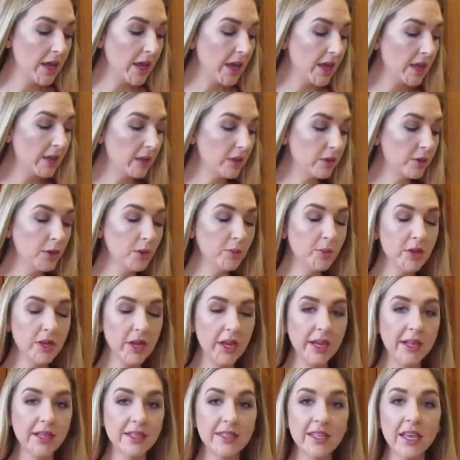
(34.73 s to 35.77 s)
it
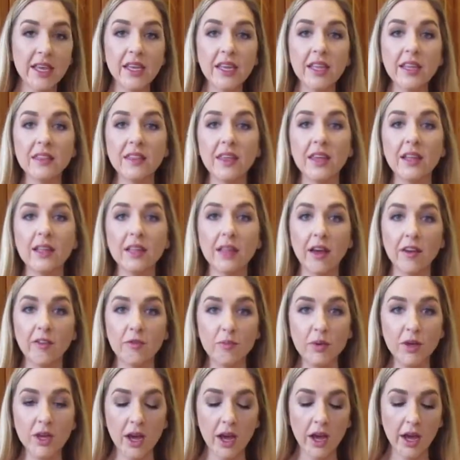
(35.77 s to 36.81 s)
illuminates anything
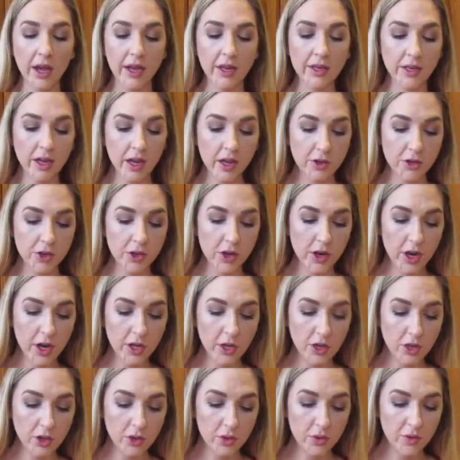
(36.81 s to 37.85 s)
left behind under
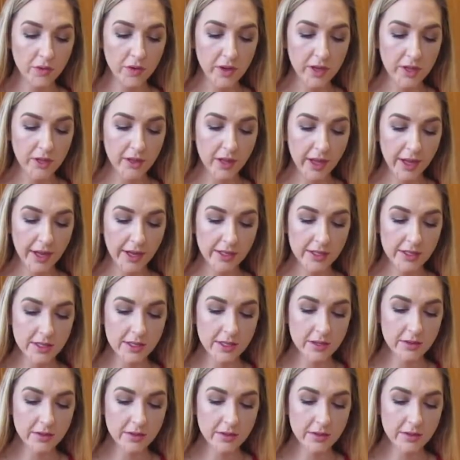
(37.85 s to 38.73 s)
a UV light,